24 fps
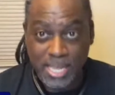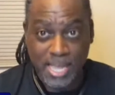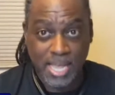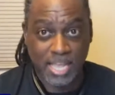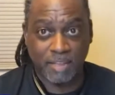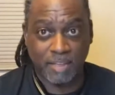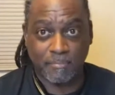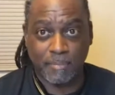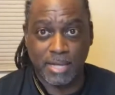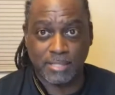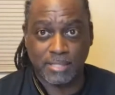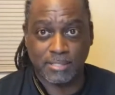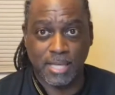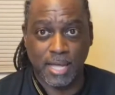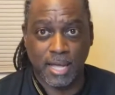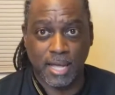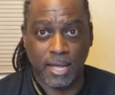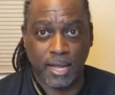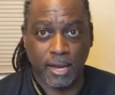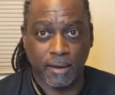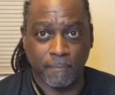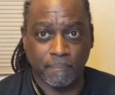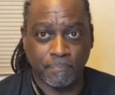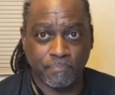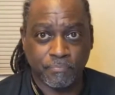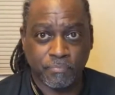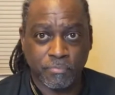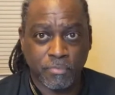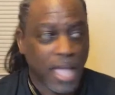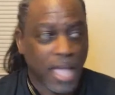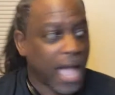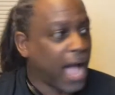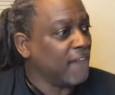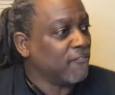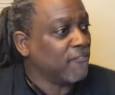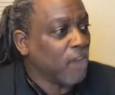ahead of my time.
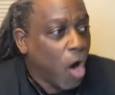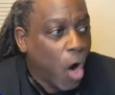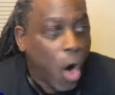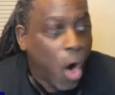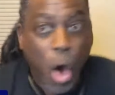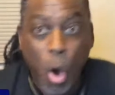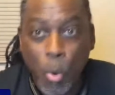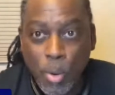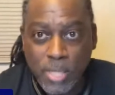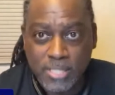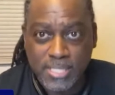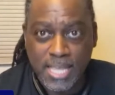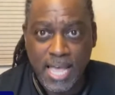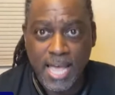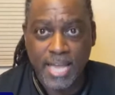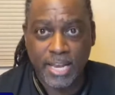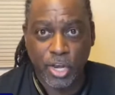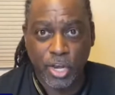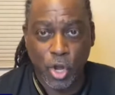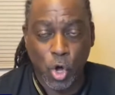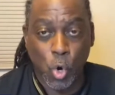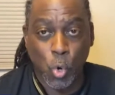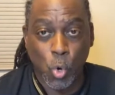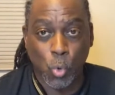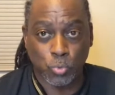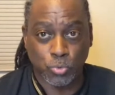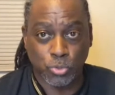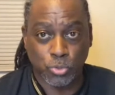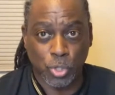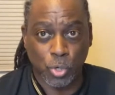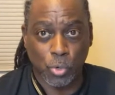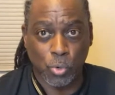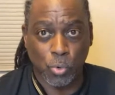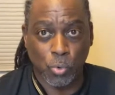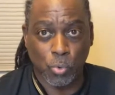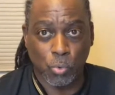I've always had an old
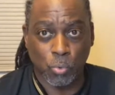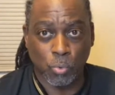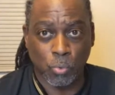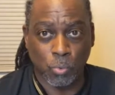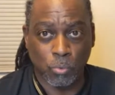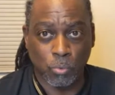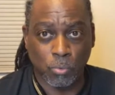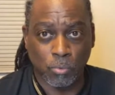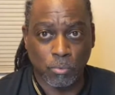soul.